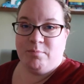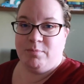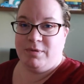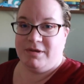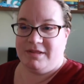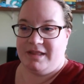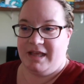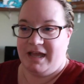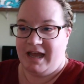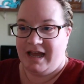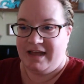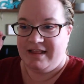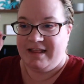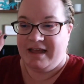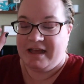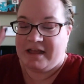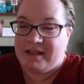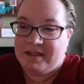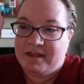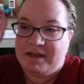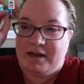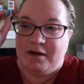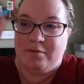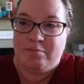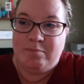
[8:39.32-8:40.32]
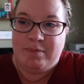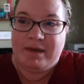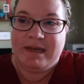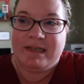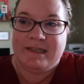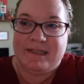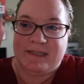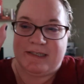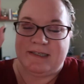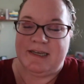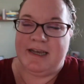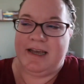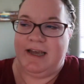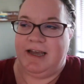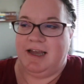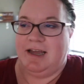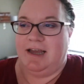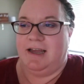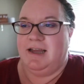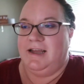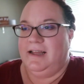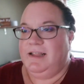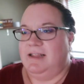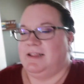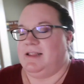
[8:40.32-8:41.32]
but they had like little bits
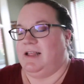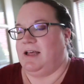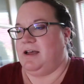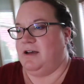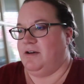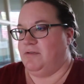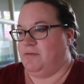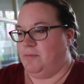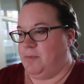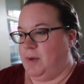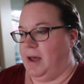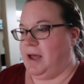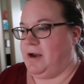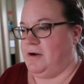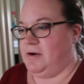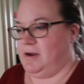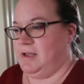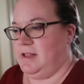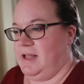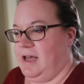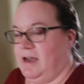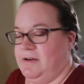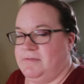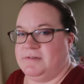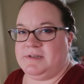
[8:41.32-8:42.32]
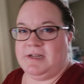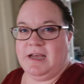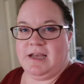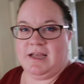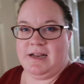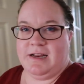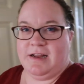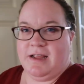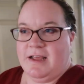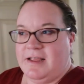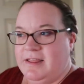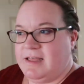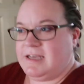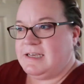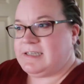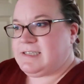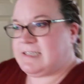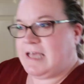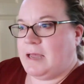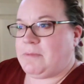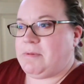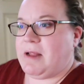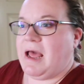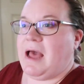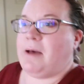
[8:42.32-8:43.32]
of battery left and things
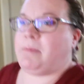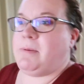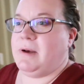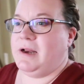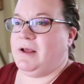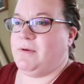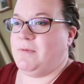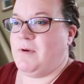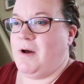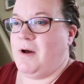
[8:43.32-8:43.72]
kept happening